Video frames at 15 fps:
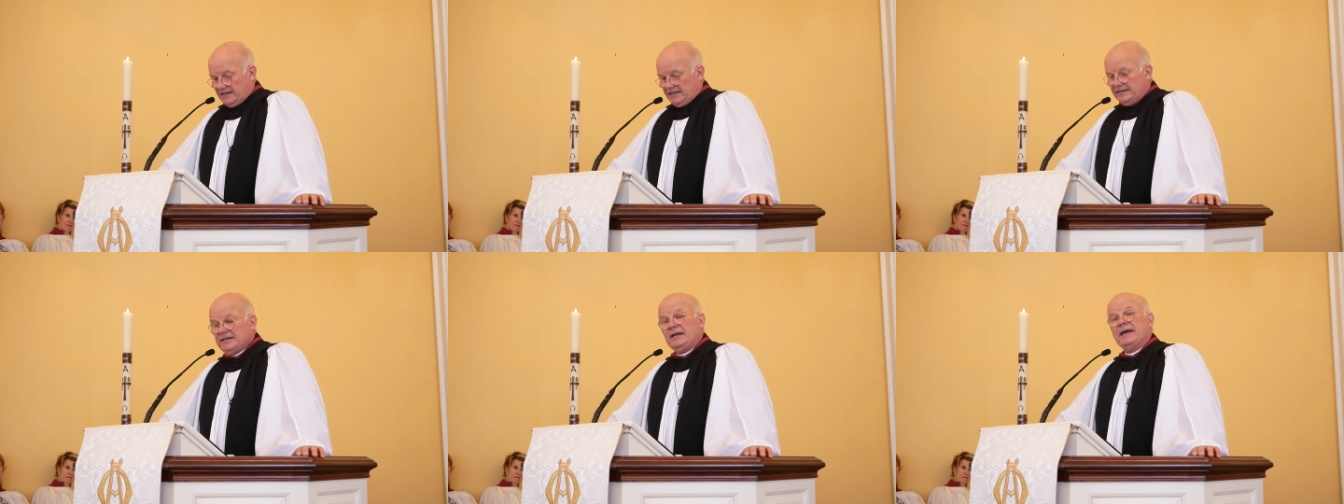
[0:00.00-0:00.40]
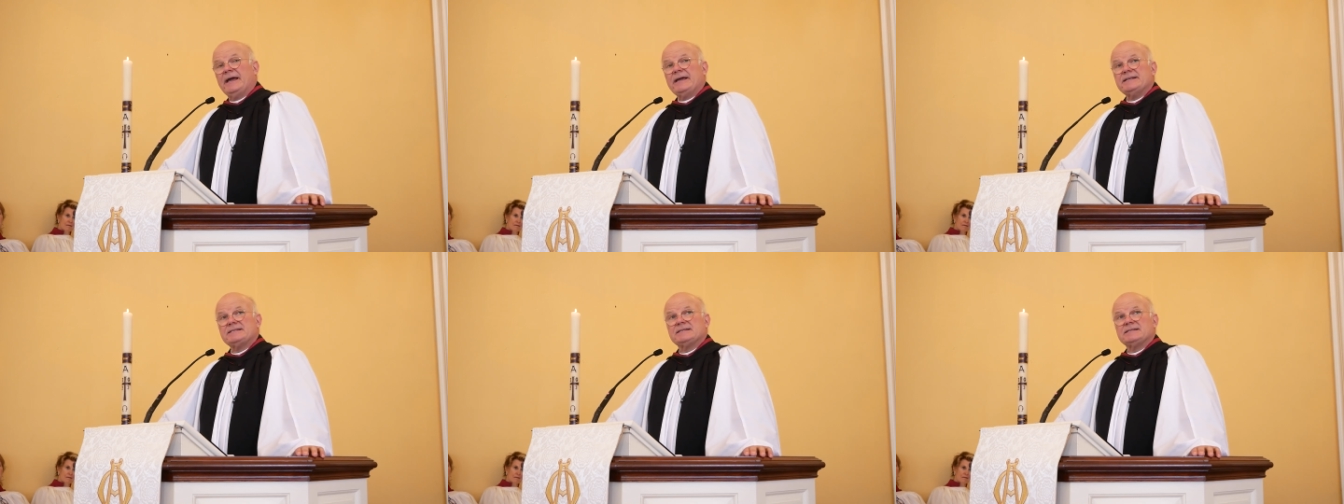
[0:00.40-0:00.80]
And
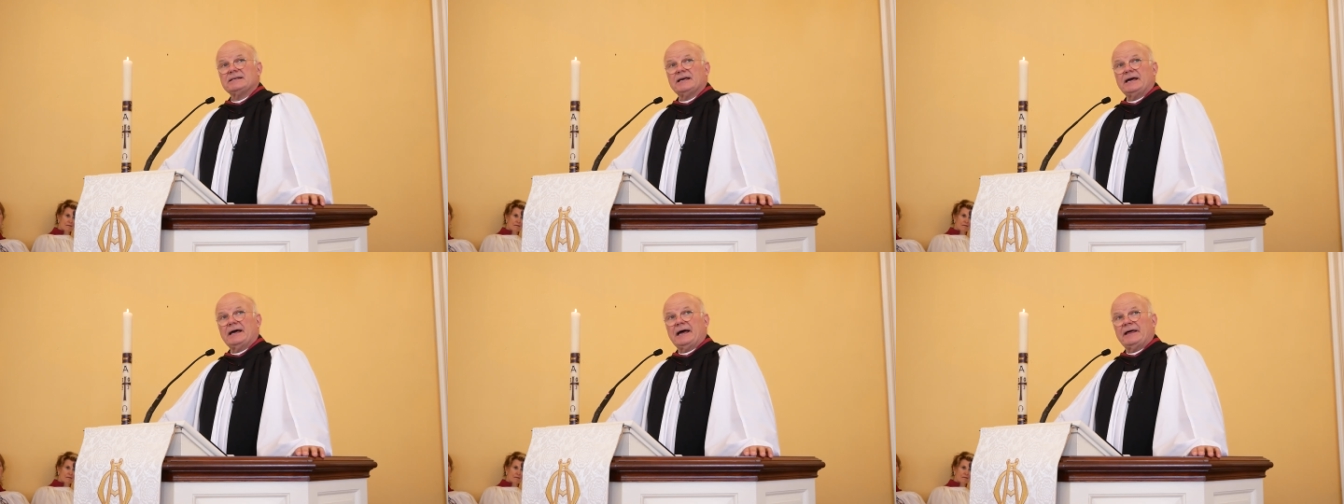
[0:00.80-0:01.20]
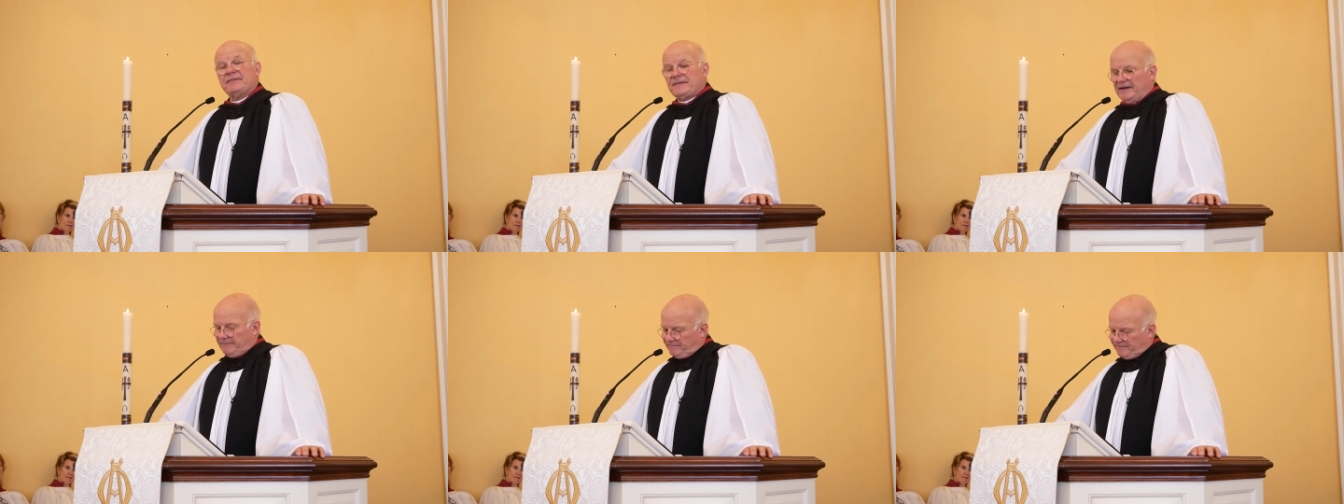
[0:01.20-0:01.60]
yet,
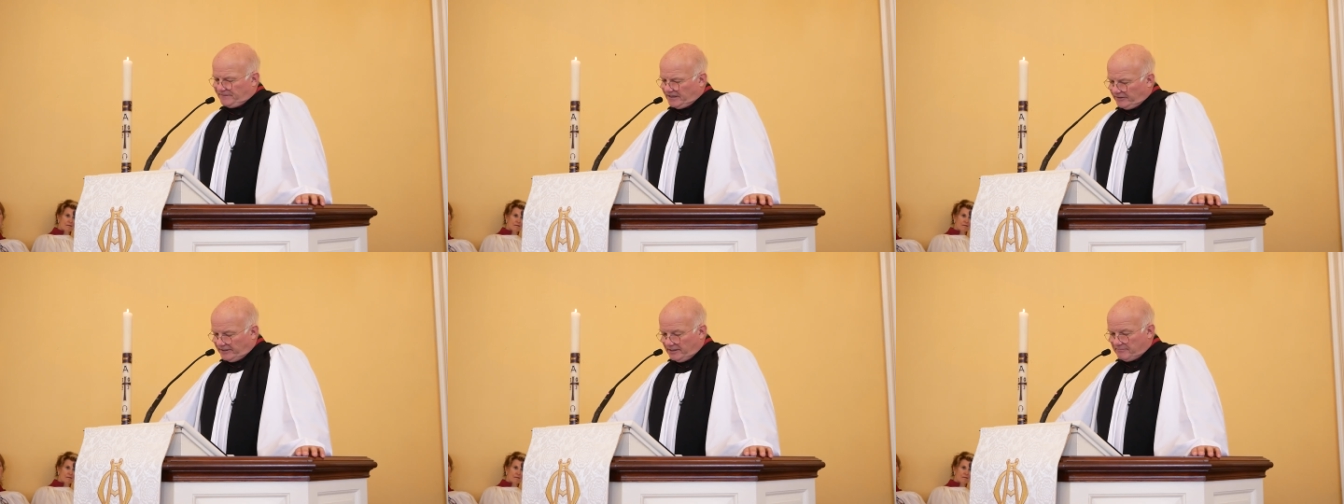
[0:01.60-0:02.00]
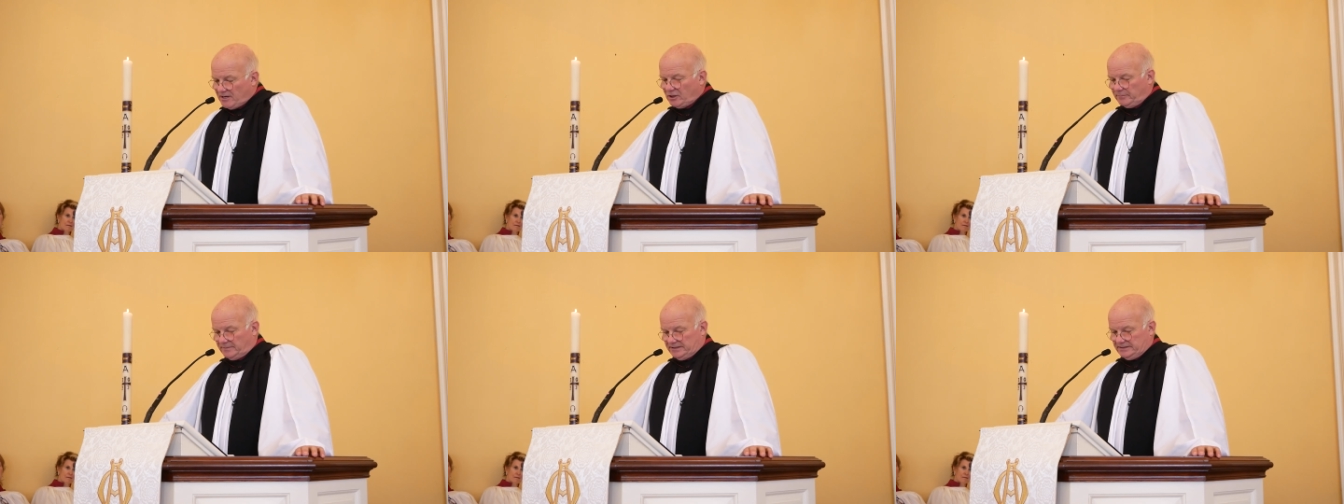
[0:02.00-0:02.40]
at that very
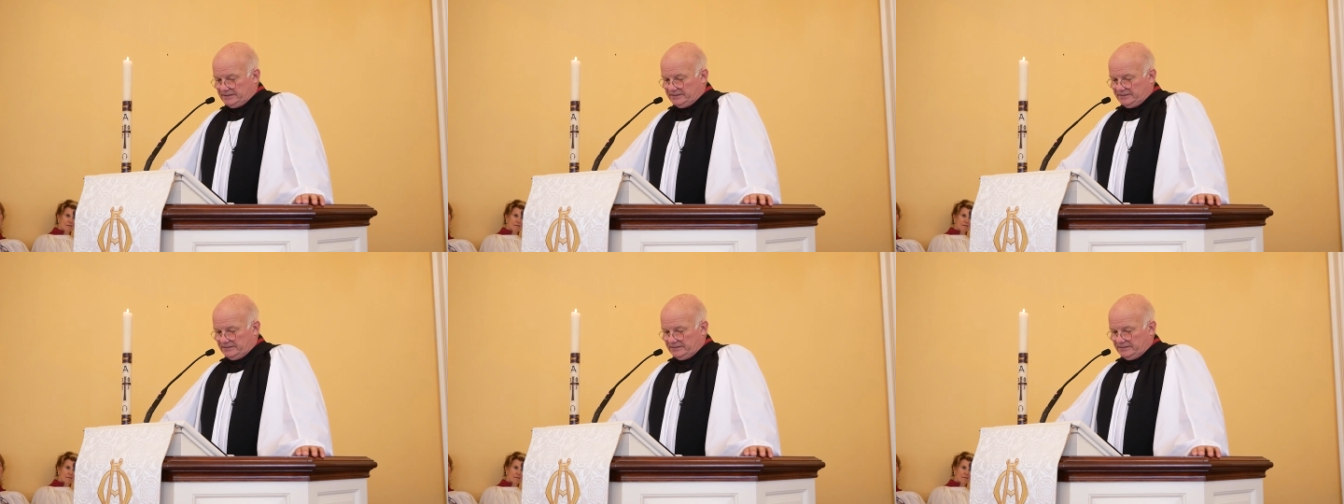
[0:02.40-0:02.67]
moment,